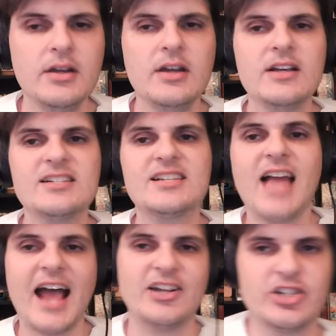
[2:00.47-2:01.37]

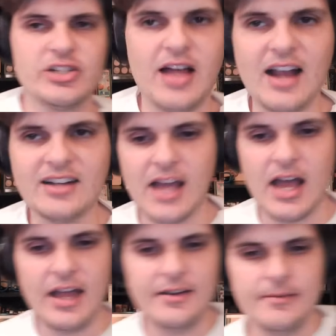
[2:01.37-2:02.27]
slash Locked
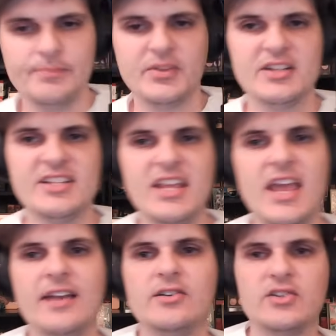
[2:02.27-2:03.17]
On to
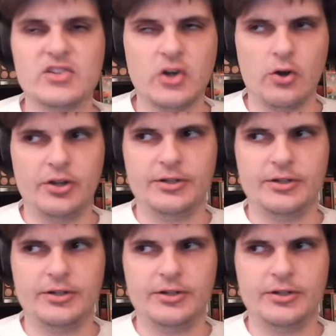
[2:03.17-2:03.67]
get started.